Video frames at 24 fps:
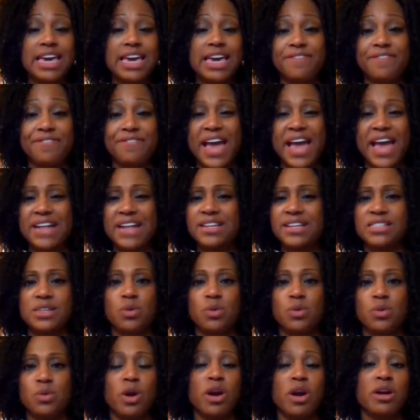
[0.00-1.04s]
If that
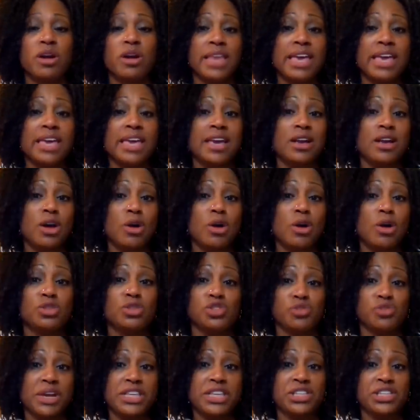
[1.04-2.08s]
doesn't work, they can go
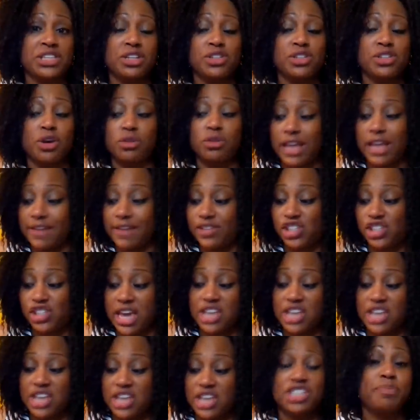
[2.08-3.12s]
straight to the Total Life
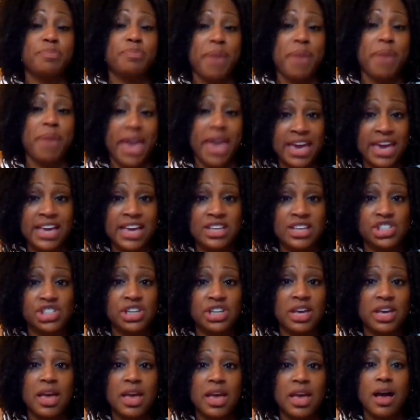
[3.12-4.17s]
Changes
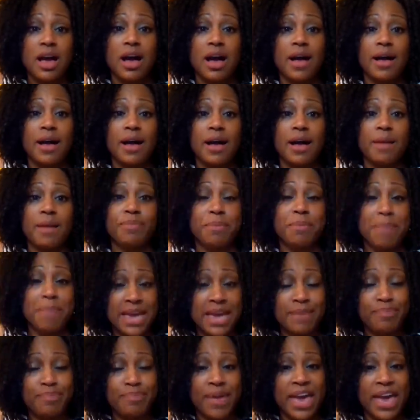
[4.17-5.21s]
page, the
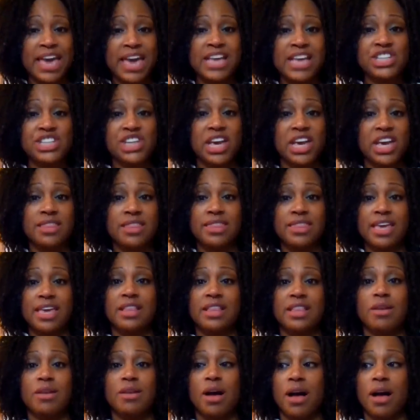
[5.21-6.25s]
main page, and
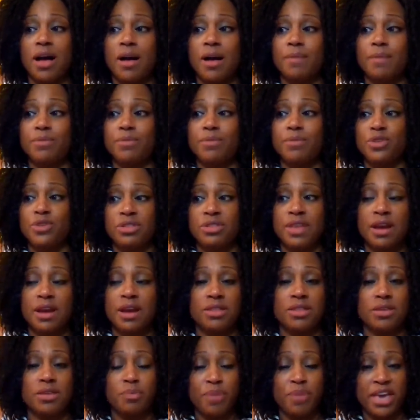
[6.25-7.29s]
then
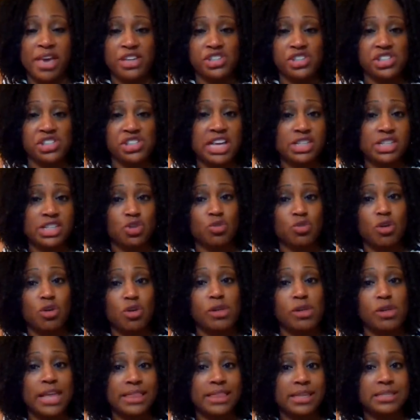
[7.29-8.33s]
there are the pictures that
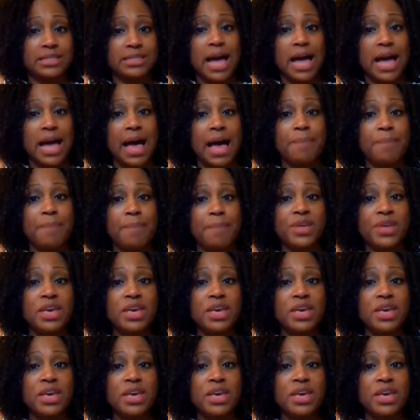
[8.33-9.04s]
scroll at the top.